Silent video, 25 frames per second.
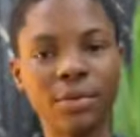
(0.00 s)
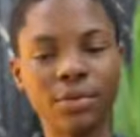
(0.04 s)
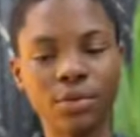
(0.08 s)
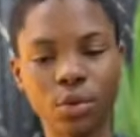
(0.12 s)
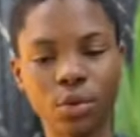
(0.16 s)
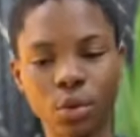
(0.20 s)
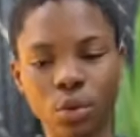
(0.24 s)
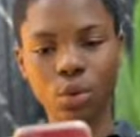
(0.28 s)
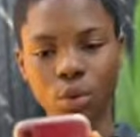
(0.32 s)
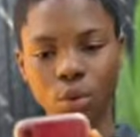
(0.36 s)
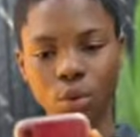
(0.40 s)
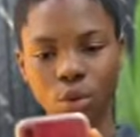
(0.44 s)

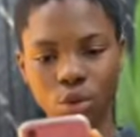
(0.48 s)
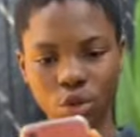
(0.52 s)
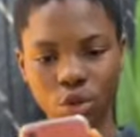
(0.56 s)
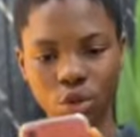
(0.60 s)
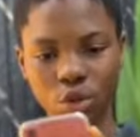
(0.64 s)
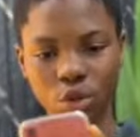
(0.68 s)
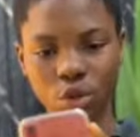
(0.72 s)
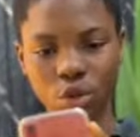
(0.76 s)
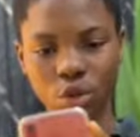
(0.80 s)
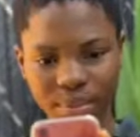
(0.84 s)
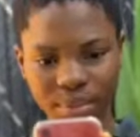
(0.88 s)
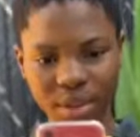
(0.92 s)
to close
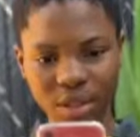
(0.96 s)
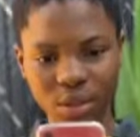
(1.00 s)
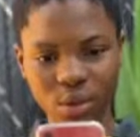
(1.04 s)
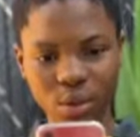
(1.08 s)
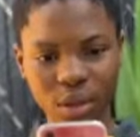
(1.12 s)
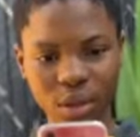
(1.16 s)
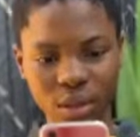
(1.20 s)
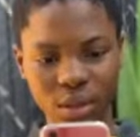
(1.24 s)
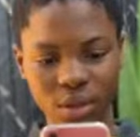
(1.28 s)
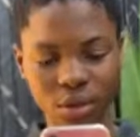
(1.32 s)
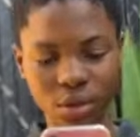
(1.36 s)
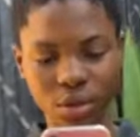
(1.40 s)
your handset
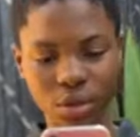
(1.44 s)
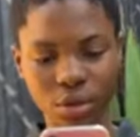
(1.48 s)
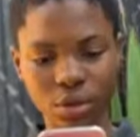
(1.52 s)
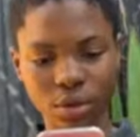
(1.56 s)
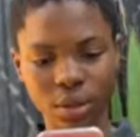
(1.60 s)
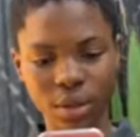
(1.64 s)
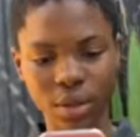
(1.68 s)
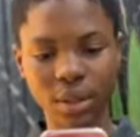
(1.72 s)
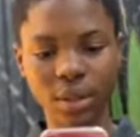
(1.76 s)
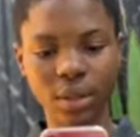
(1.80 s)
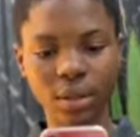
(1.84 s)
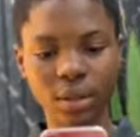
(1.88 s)
when
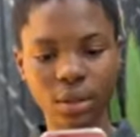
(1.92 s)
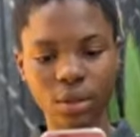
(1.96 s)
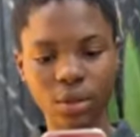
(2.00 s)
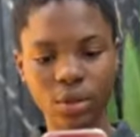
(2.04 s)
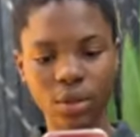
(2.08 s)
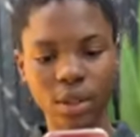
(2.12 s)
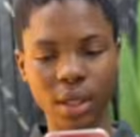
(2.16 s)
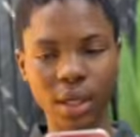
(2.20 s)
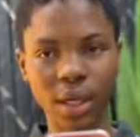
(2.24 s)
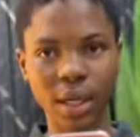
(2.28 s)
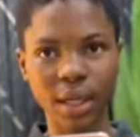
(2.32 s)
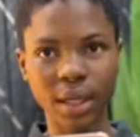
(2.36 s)
shooting
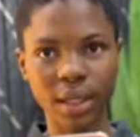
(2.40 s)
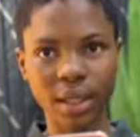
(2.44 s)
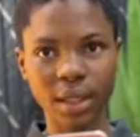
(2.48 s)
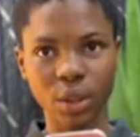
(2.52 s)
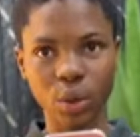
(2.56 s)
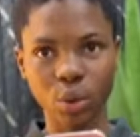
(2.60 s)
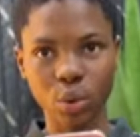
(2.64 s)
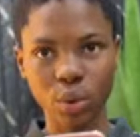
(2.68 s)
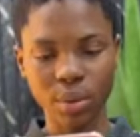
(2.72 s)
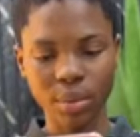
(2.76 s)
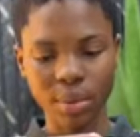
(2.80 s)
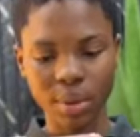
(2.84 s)
so that
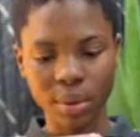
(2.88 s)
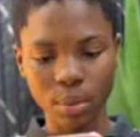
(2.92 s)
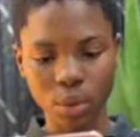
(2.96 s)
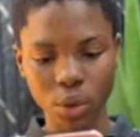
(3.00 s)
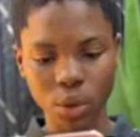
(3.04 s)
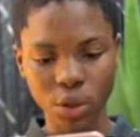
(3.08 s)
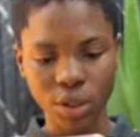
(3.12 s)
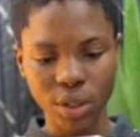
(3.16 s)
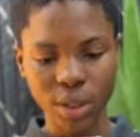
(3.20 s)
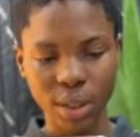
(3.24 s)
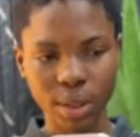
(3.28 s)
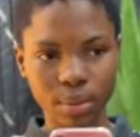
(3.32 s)
it will be
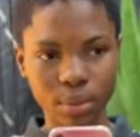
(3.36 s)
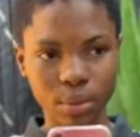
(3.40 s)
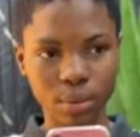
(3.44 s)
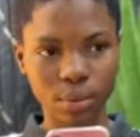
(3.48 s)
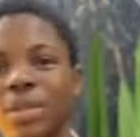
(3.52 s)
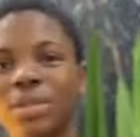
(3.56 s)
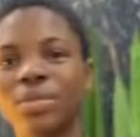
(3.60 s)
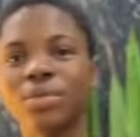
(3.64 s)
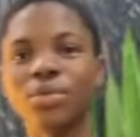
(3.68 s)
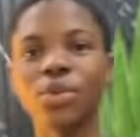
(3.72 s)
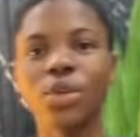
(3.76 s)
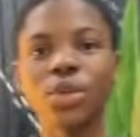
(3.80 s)
more stable.
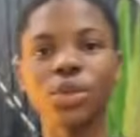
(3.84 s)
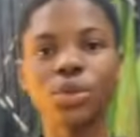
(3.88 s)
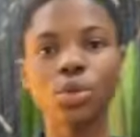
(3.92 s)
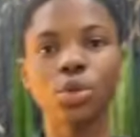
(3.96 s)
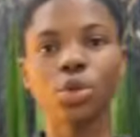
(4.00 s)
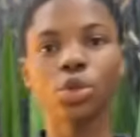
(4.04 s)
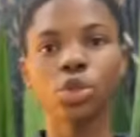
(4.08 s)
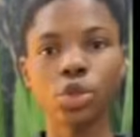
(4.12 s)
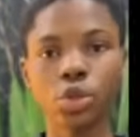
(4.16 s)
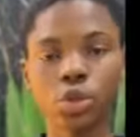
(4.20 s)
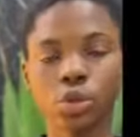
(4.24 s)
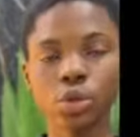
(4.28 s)
If you want to
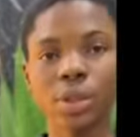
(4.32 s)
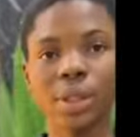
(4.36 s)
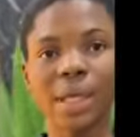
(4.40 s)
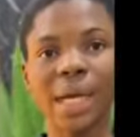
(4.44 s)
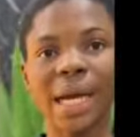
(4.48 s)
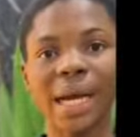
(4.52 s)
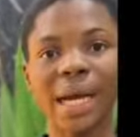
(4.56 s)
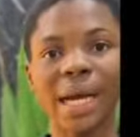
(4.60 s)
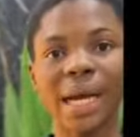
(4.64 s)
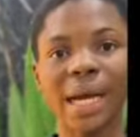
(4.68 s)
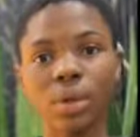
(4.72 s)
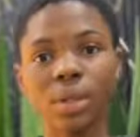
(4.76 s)
shoot
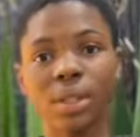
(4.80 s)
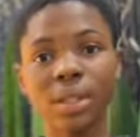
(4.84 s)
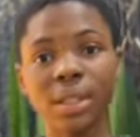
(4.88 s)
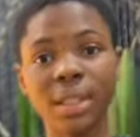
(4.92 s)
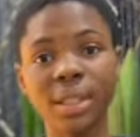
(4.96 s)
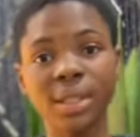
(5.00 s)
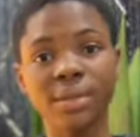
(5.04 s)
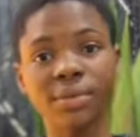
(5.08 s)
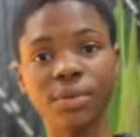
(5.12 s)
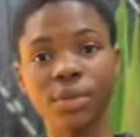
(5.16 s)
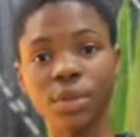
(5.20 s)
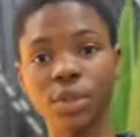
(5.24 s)
high
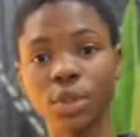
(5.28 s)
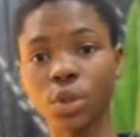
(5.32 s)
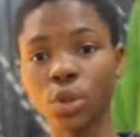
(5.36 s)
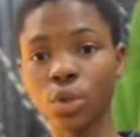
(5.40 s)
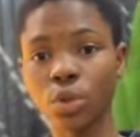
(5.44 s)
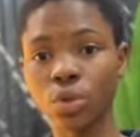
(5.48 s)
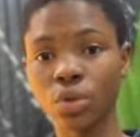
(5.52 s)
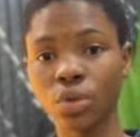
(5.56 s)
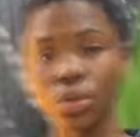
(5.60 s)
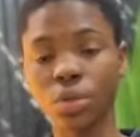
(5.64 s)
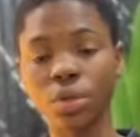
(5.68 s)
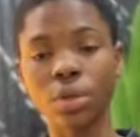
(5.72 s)
quality
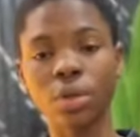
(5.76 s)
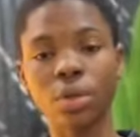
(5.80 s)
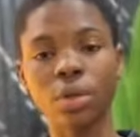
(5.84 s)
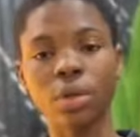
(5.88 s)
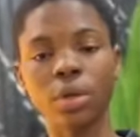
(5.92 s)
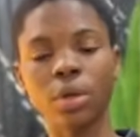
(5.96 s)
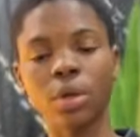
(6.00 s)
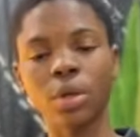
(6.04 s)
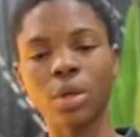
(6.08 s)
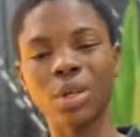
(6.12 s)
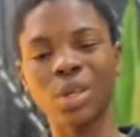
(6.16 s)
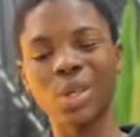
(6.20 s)
videos,
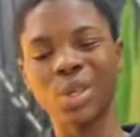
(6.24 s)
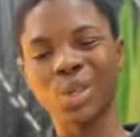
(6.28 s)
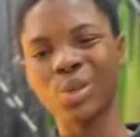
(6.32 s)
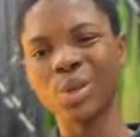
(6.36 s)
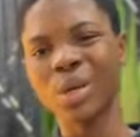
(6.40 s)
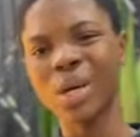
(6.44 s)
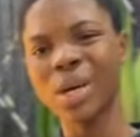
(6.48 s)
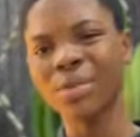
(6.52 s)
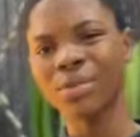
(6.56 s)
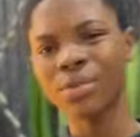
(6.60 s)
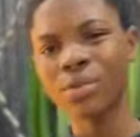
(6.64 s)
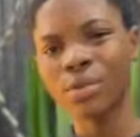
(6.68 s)
you have to